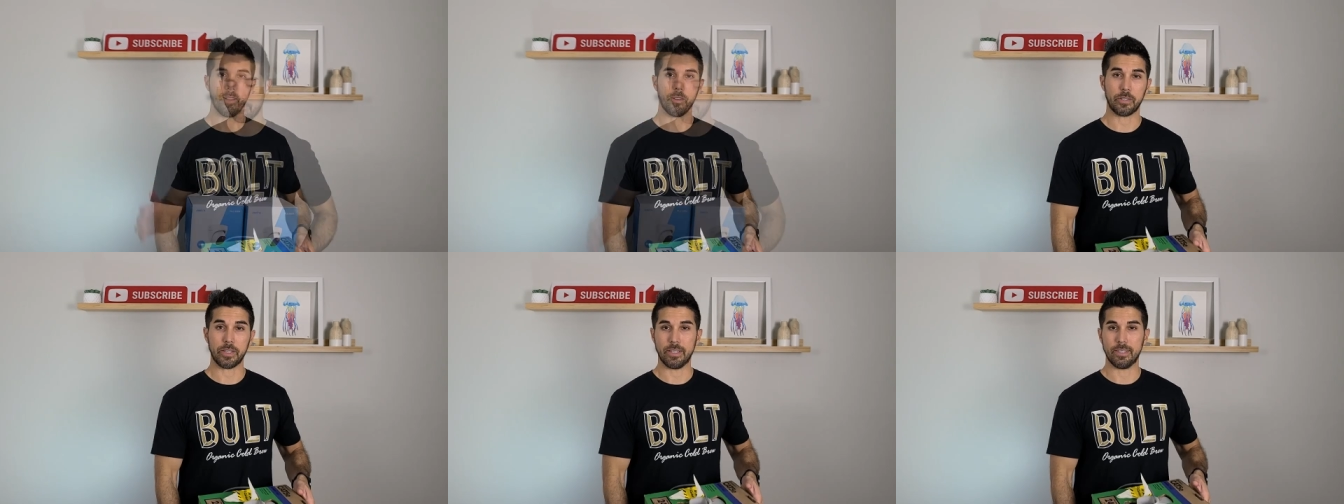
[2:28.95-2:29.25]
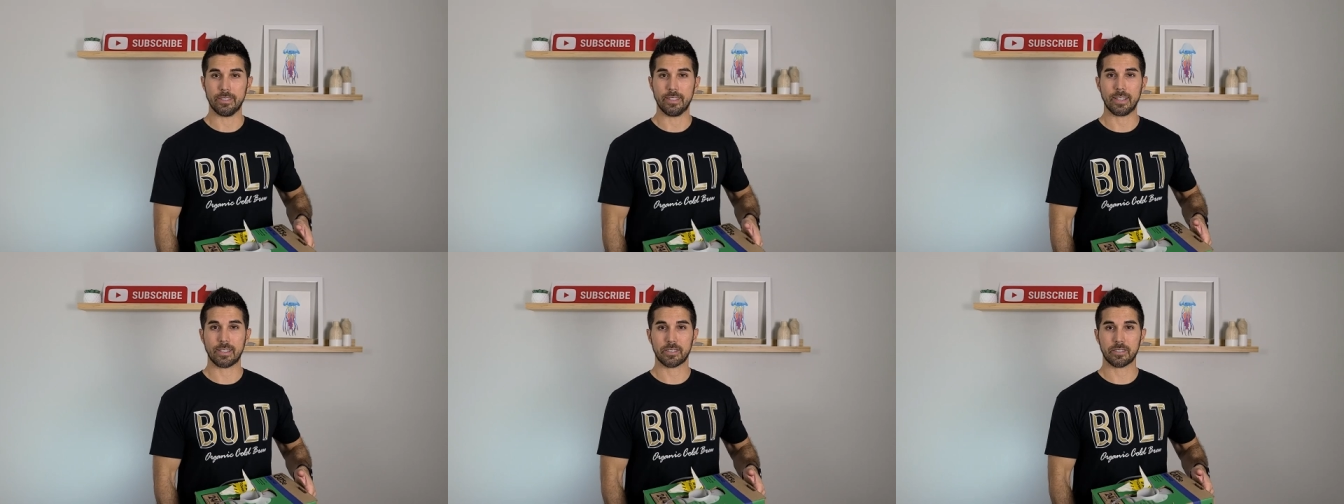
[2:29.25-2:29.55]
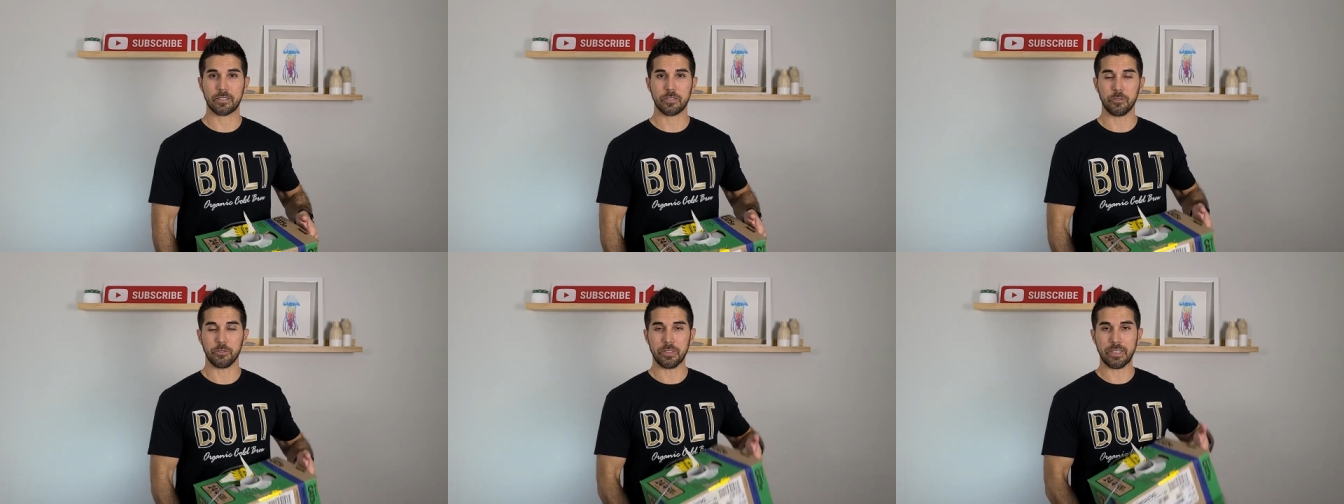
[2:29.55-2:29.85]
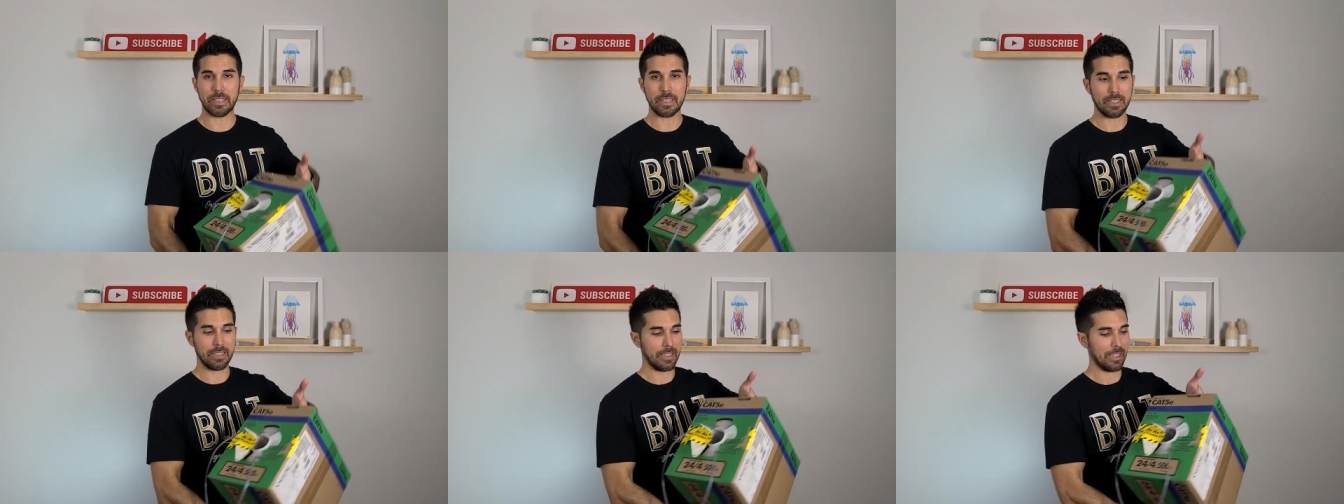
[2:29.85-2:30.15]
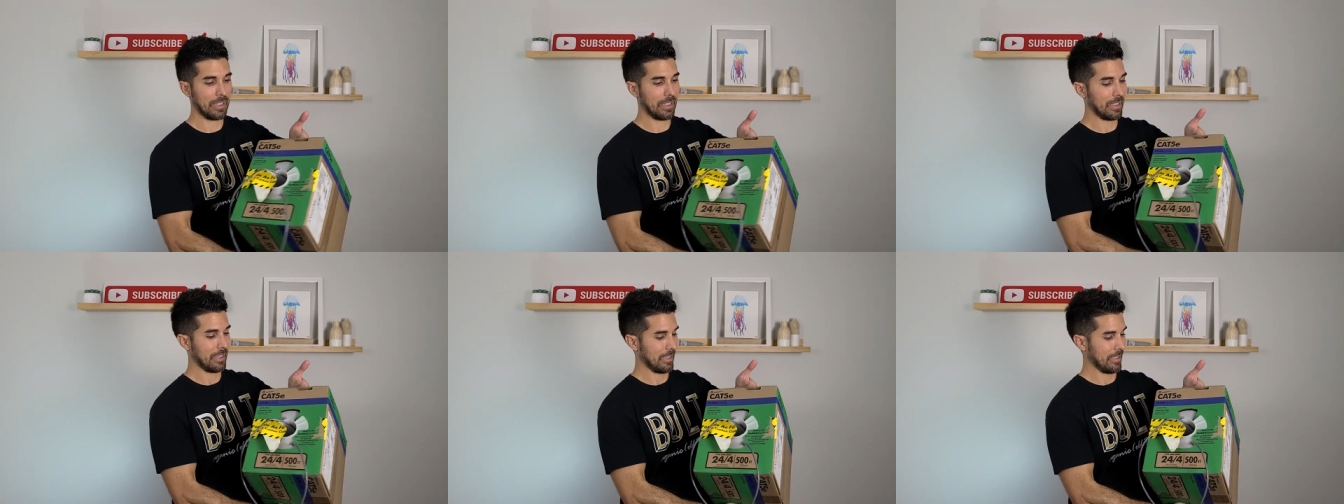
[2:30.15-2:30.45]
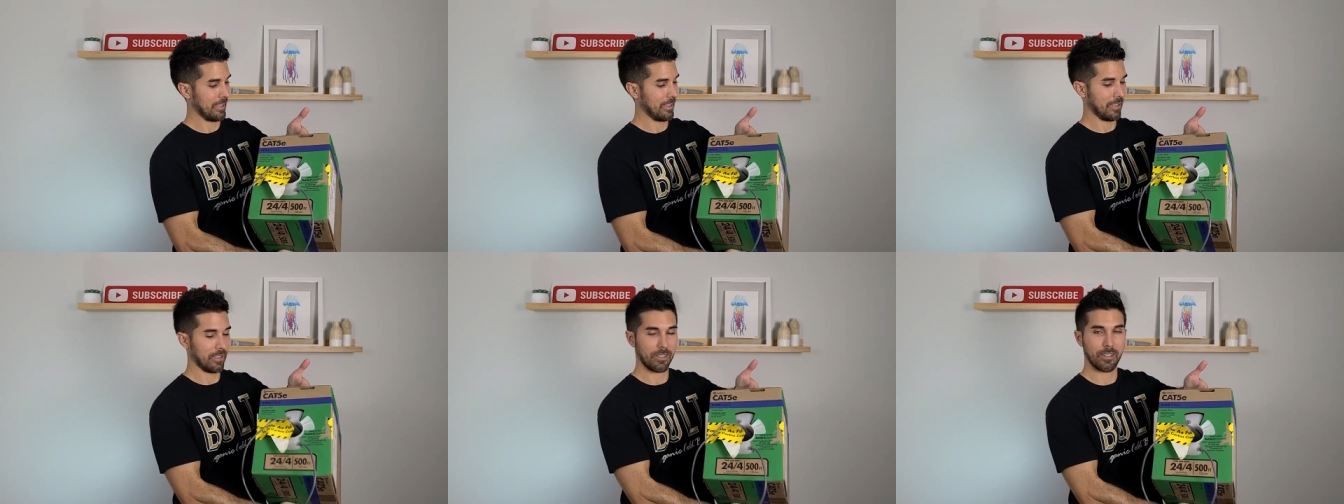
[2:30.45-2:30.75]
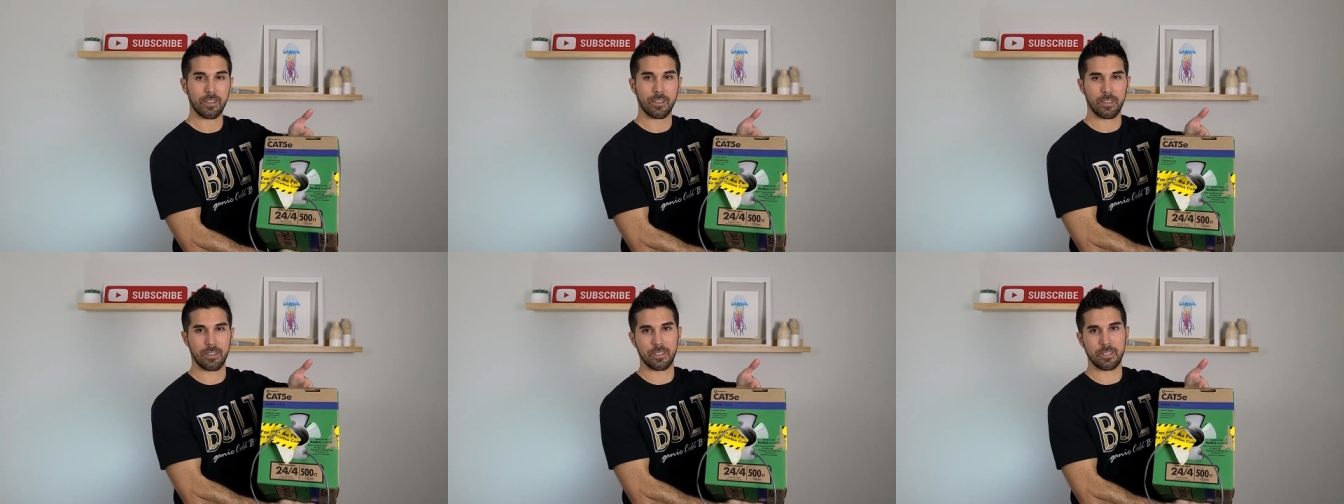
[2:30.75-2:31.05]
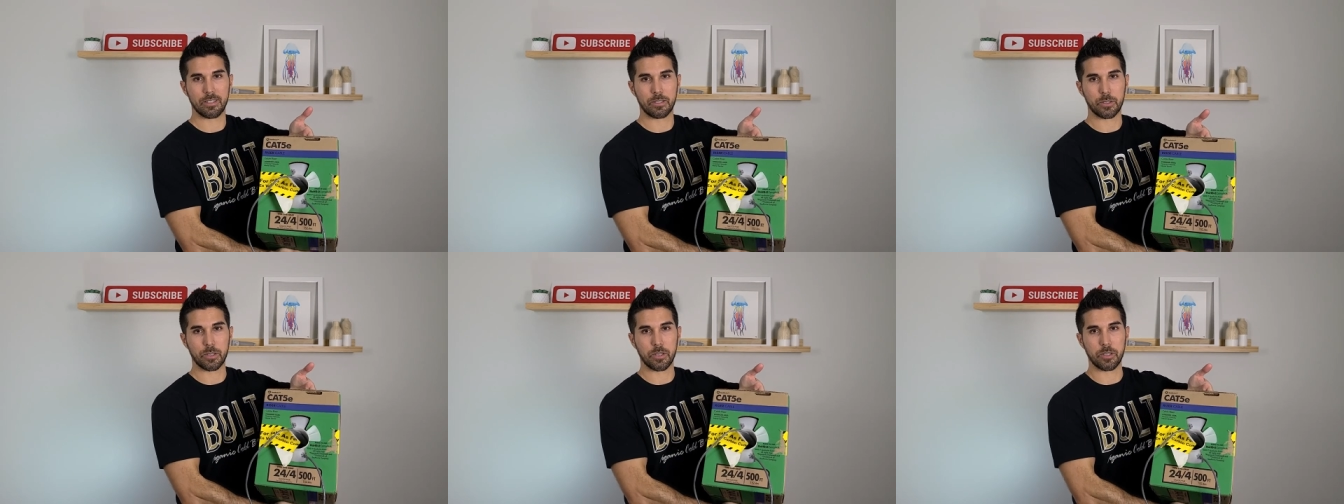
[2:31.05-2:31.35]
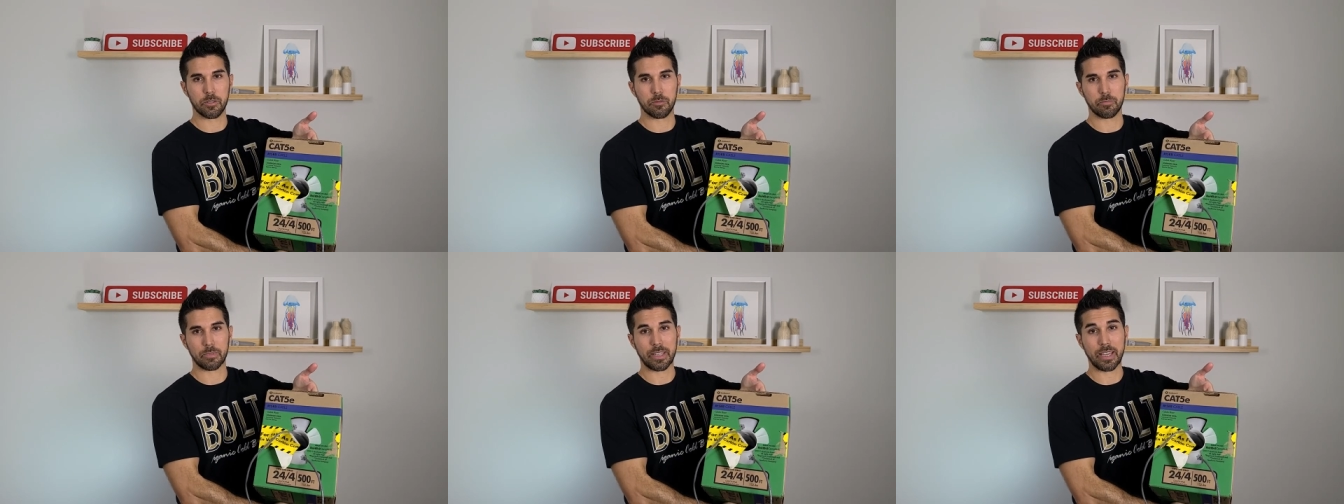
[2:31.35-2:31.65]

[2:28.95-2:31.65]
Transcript: Okay, next you'll need some